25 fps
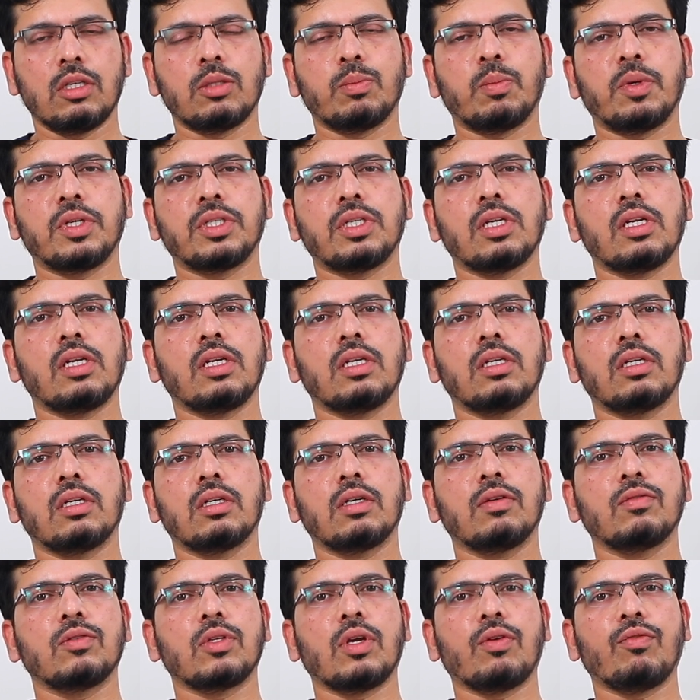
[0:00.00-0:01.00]
especially
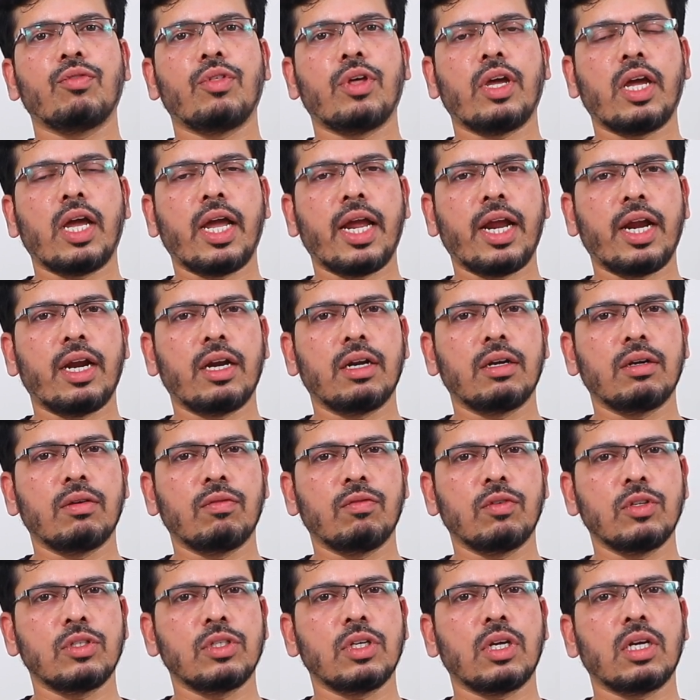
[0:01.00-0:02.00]
nerves of the hand,
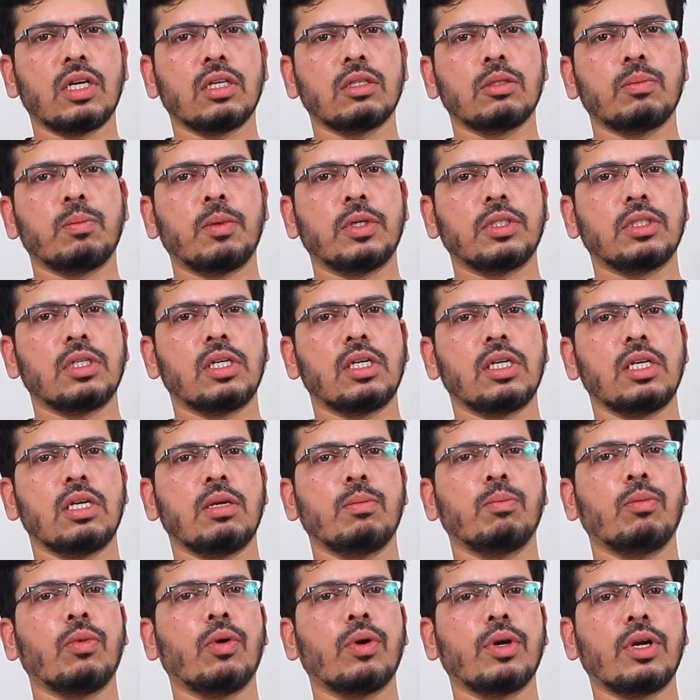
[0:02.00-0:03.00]
which are
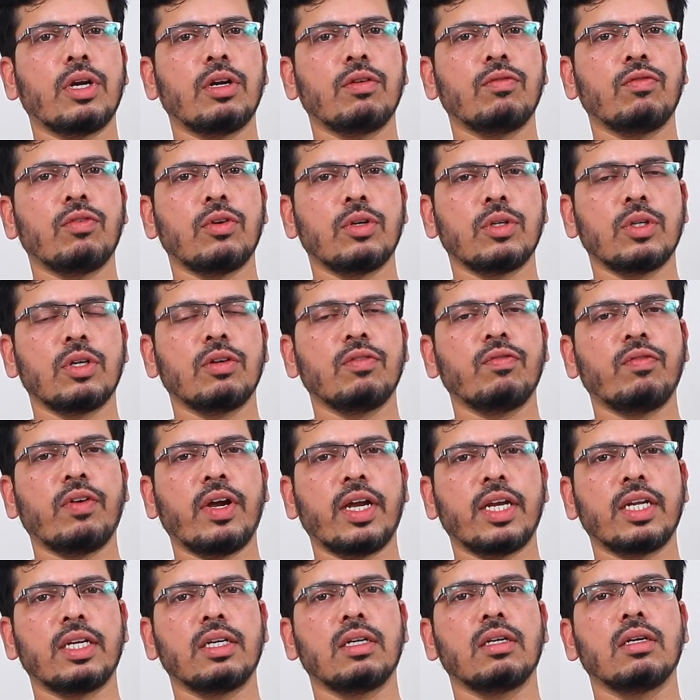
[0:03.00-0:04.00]
especially important for your
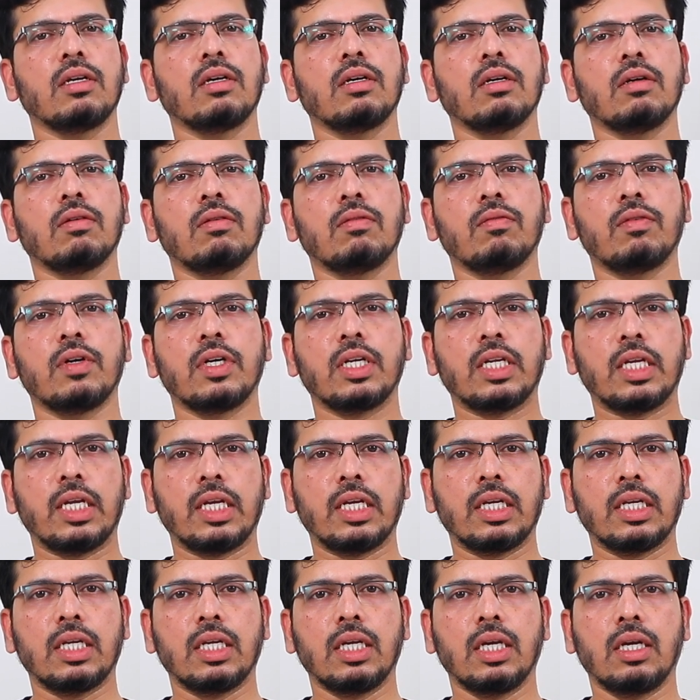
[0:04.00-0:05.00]
fine
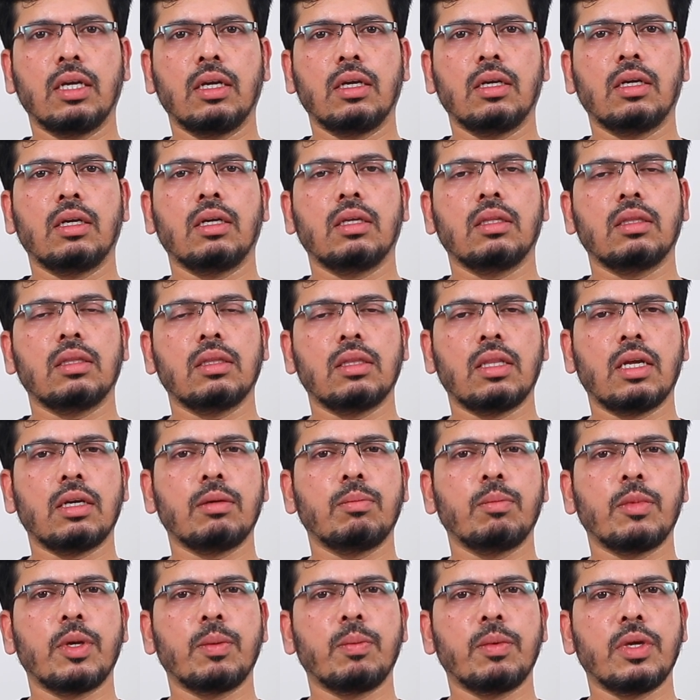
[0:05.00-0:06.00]
working,
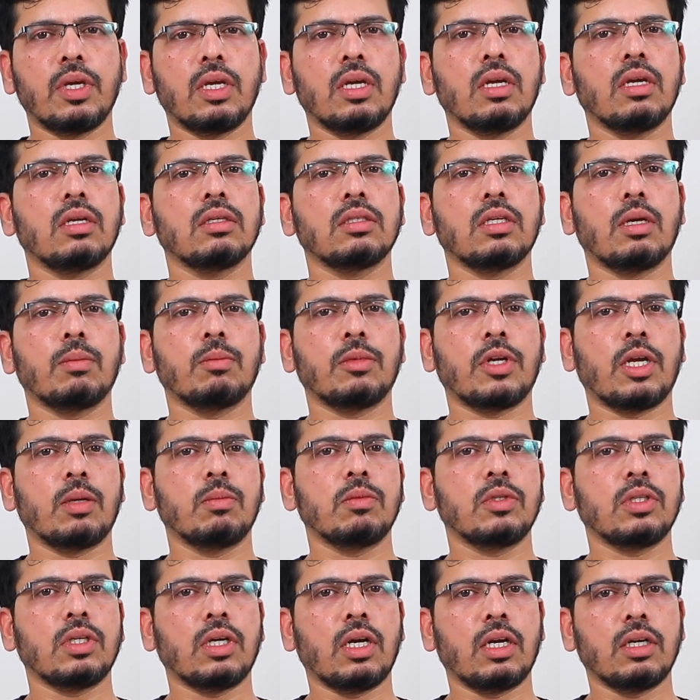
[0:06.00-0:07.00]
that may be
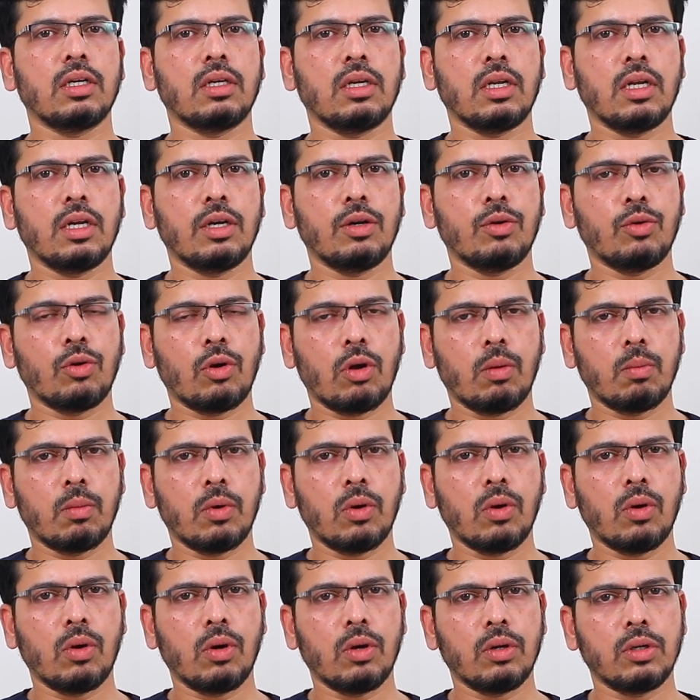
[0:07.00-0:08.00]
sometimes cut in
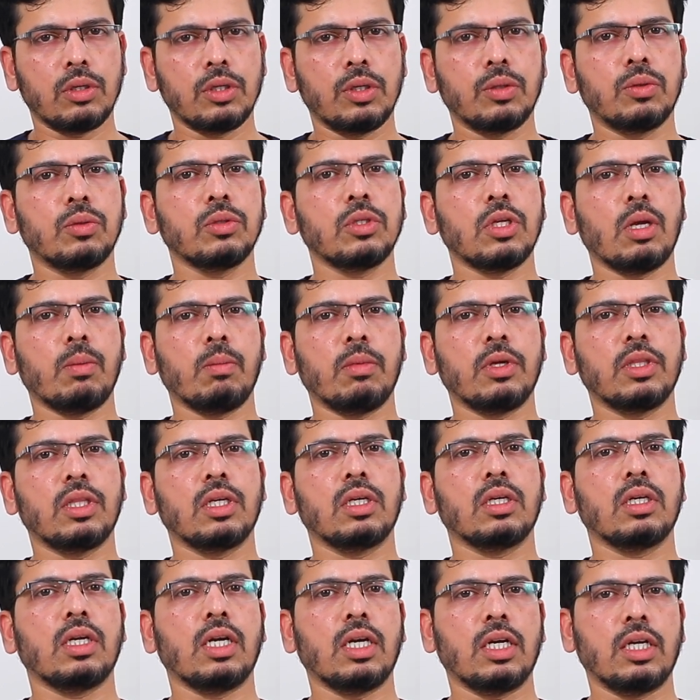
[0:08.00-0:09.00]
trauma or due to some
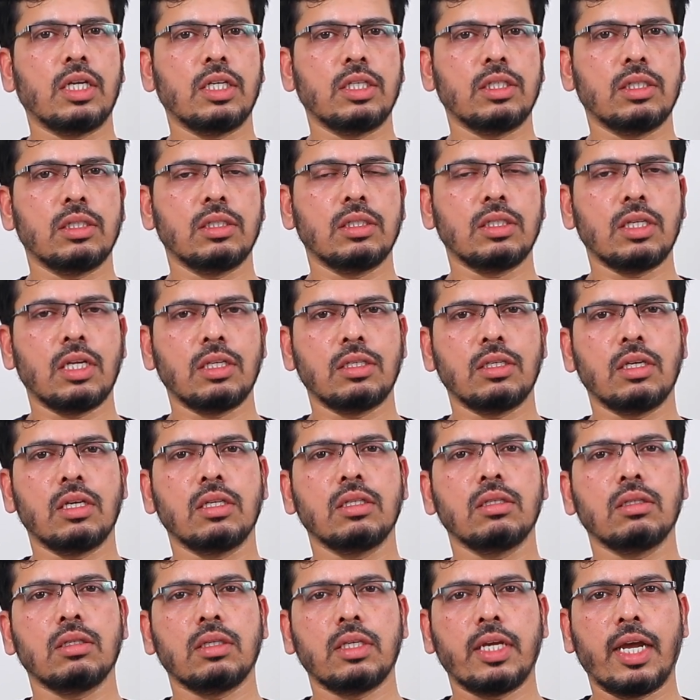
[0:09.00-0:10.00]
other conditions such
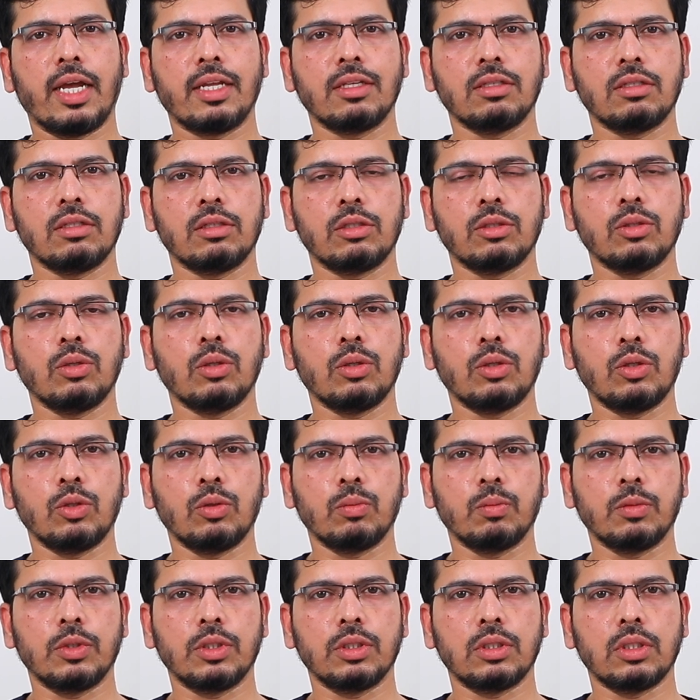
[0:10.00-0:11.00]
as cancers or
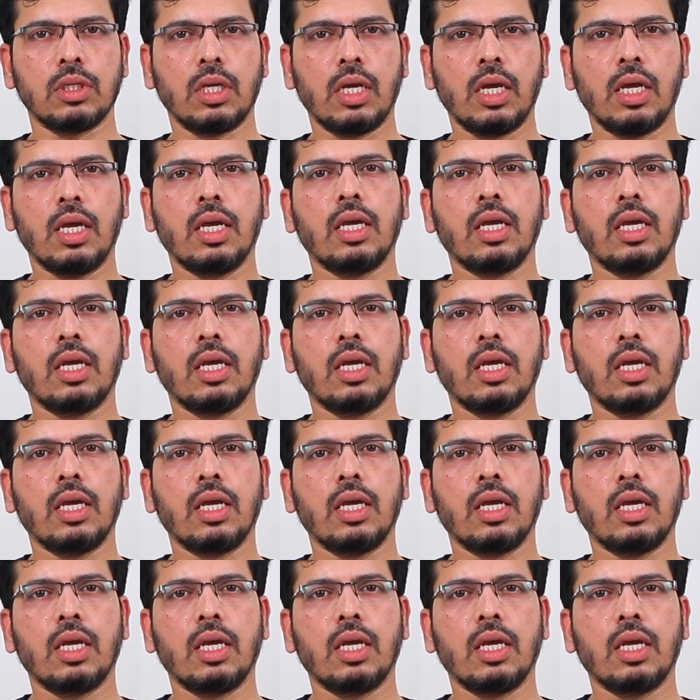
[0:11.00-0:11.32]
tumors.